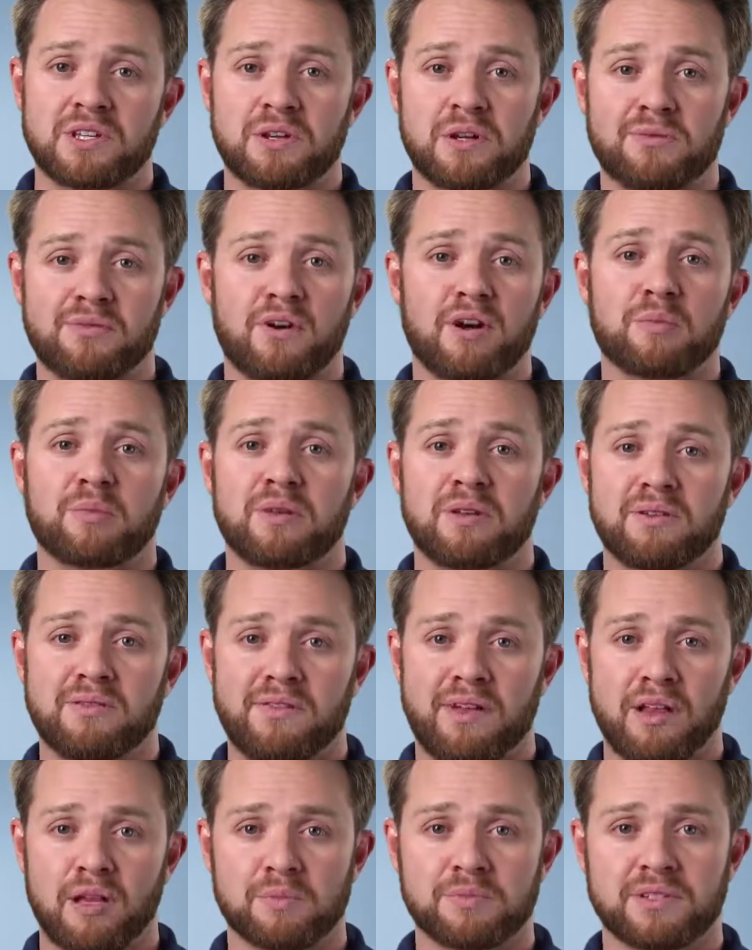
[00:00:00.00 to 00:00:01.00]
that have already been
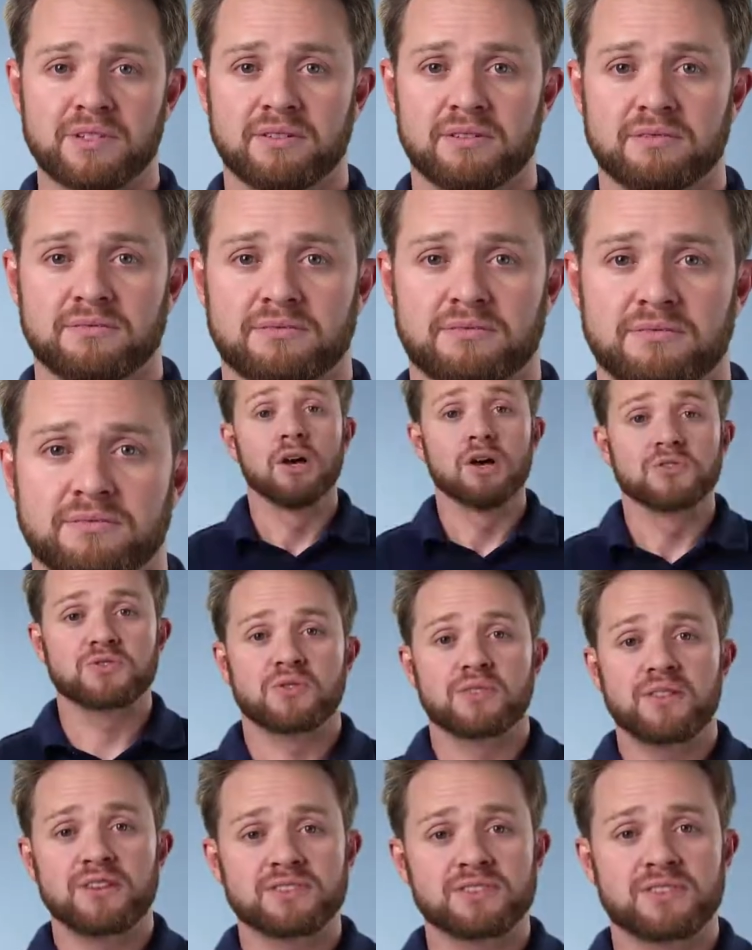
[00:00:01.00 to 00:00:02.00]
developed.
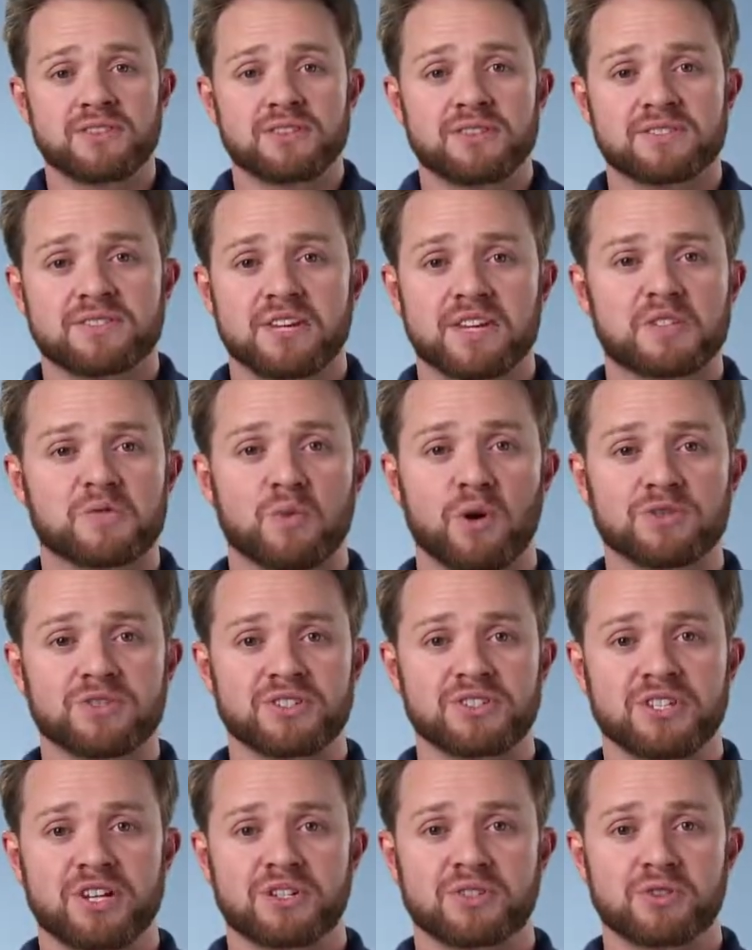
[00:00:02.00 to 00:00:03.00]
So these are the six most
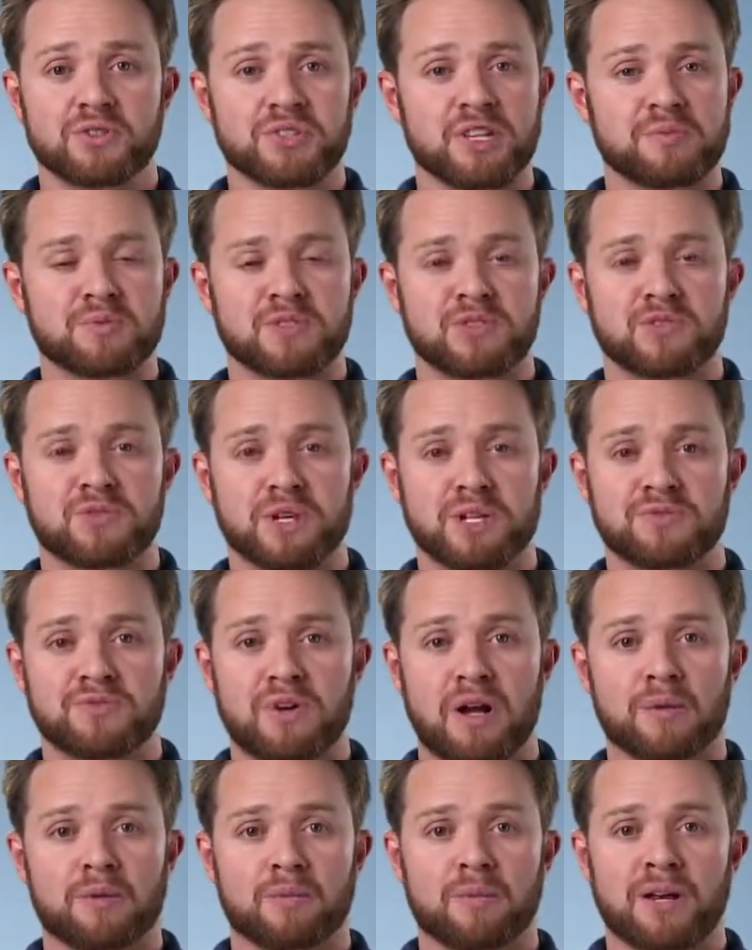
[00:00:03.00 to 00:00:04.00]
essential tips and tricks
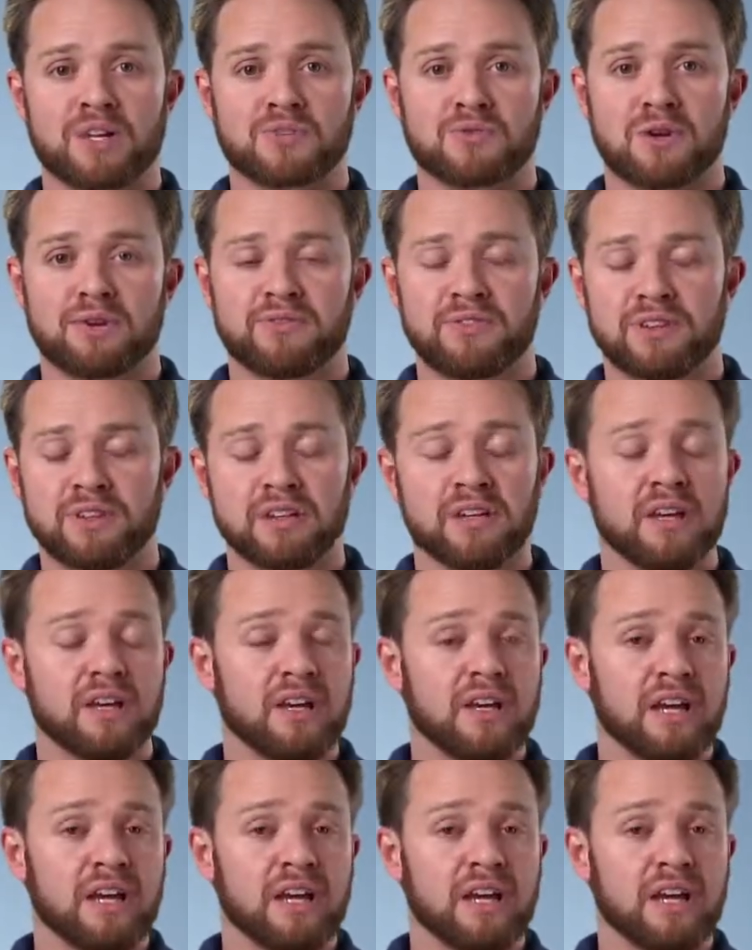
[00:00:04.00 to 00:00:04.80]
for optimized roughing.